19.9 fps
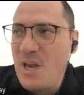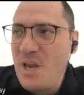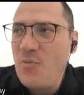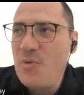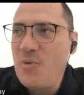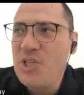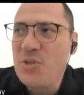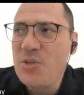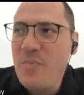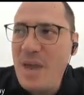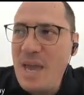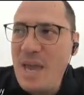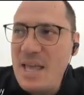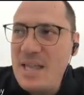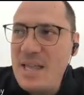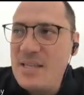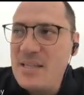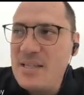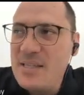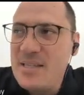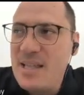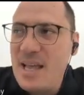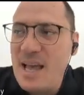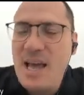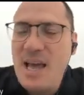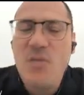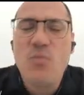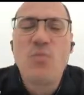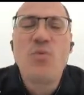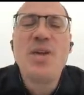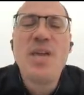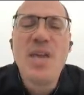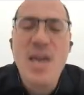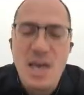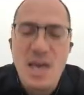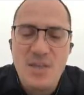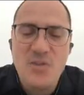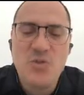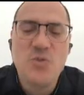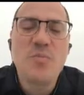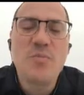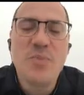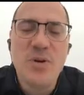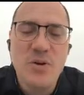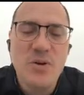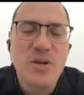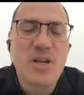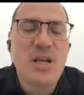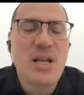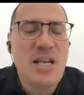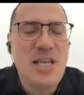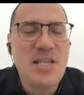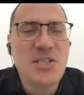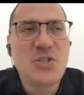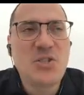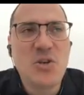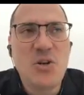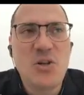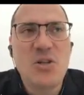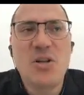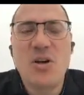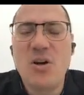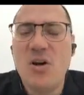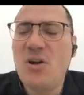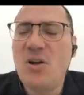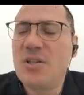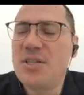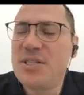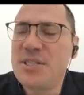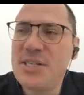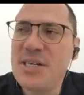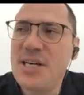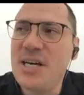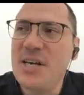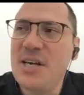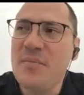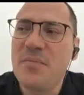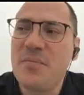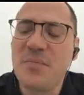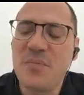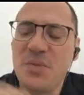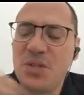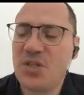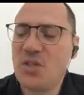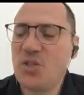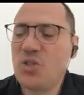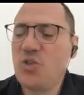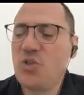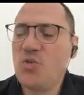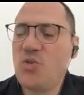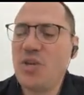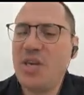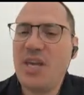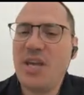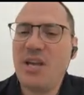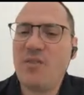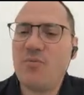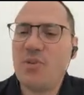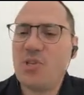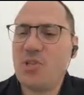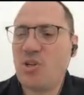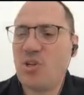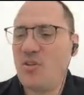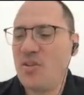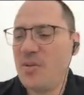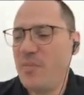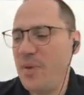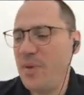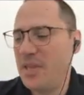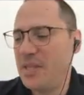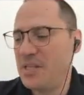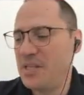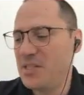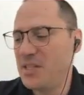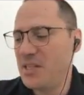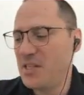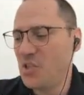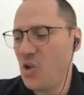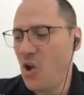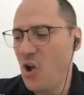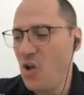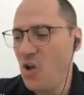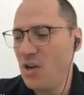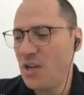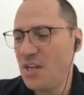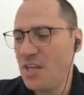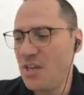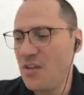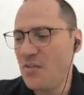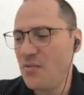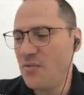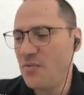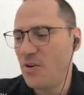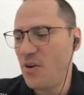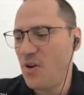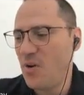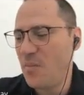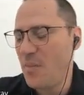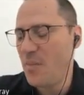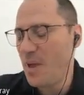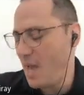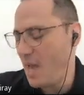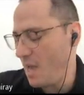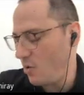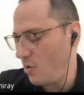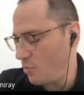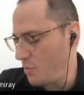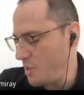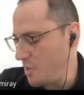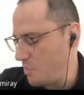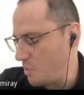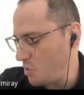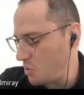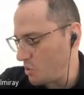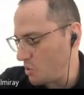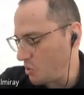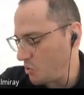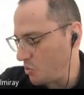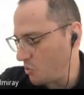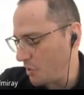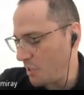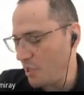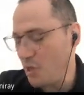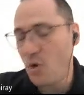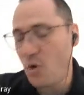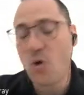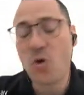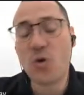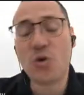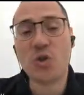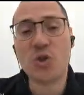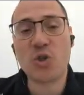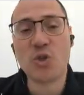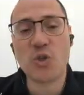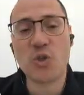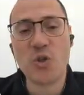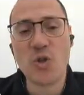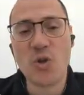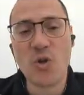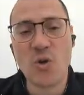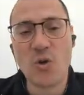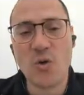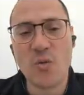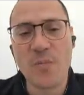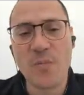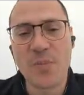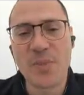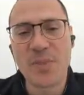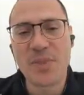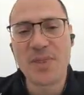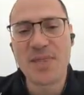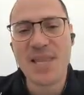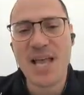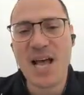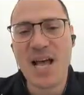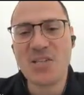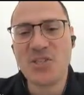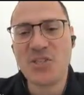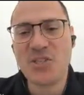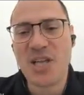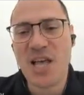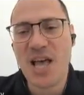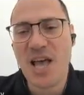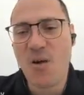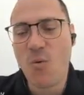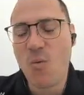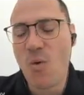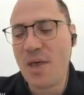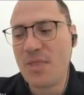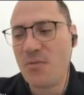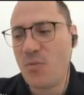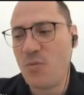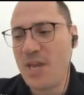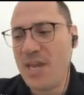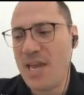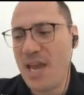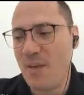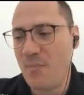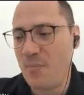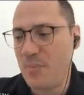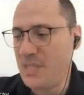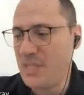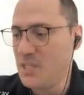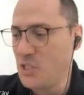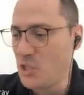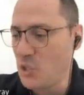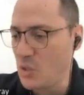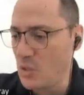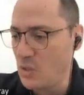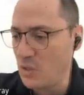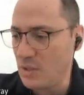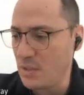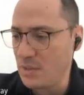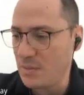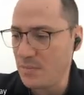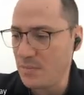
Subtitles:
which meant that we had to invoke clean install all the time, because you can resolve dependencies only from a repository, or so that's what we have been told.